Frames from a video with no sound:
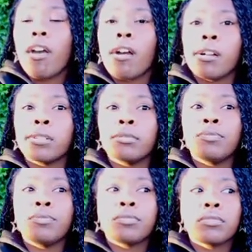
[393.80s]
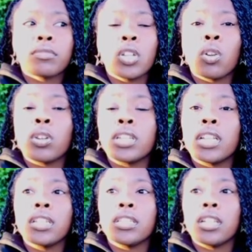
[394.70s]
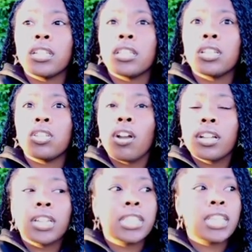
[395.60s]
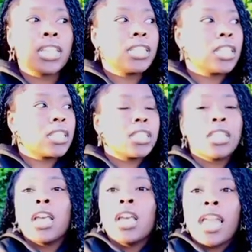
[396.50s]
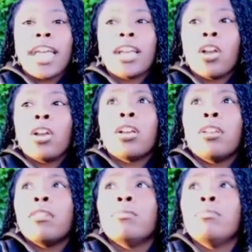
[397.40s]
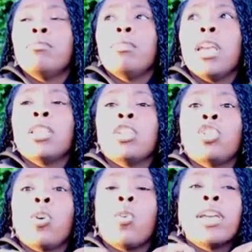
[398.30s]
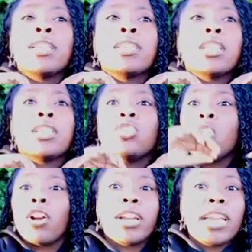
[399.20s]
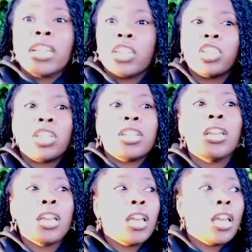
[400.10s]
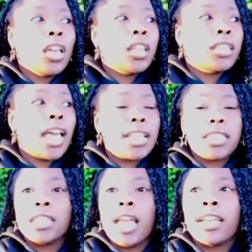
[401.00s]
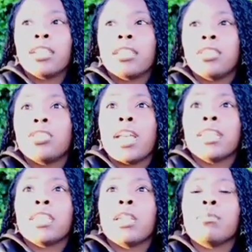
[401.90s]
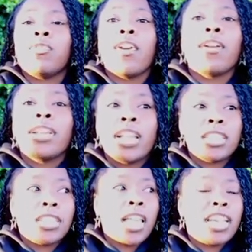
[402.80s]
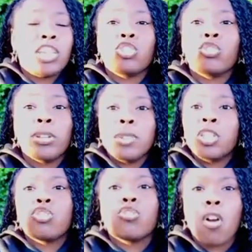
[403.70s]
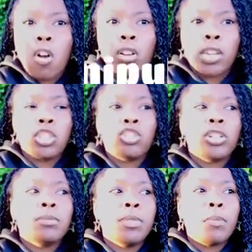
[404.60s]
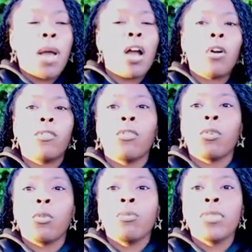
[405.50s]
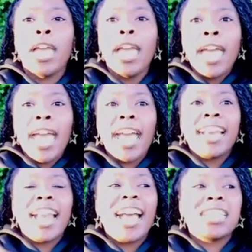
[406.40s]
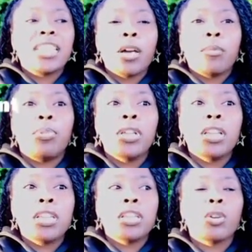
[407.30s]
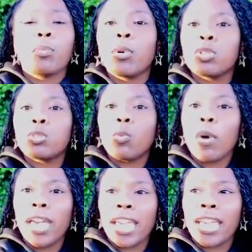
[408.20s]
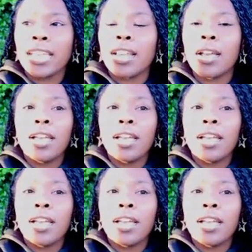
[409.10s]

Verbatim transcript: Um, you know, the the, the darkness is this like in the show it's this dark energy that's like that seems very that it's like extremely strong and extremely powerful and it has the ability to persuade